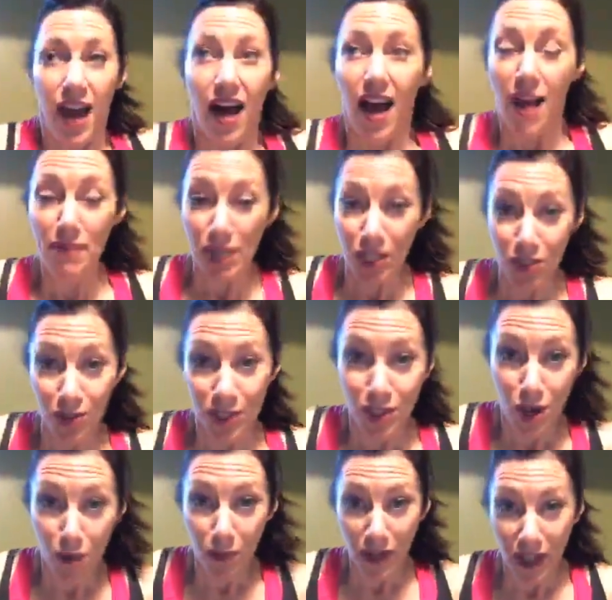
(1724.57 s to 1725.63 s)
I'm going to do a
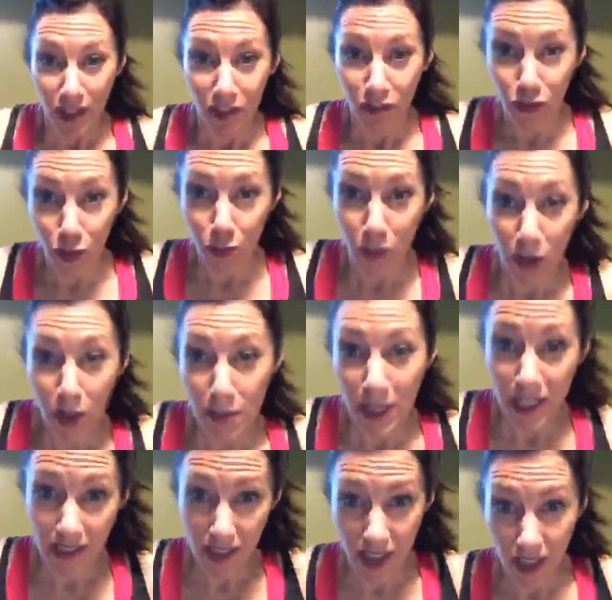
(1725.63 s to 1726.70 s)
scope on how the food pyramid
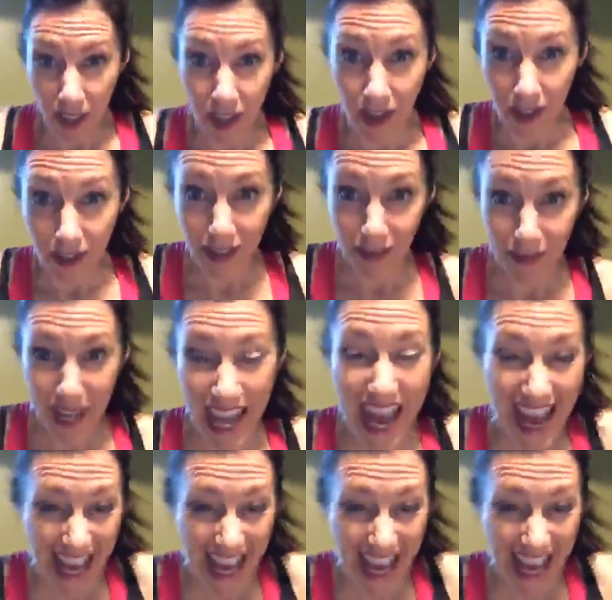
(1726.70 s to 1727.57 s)
is killing us someday.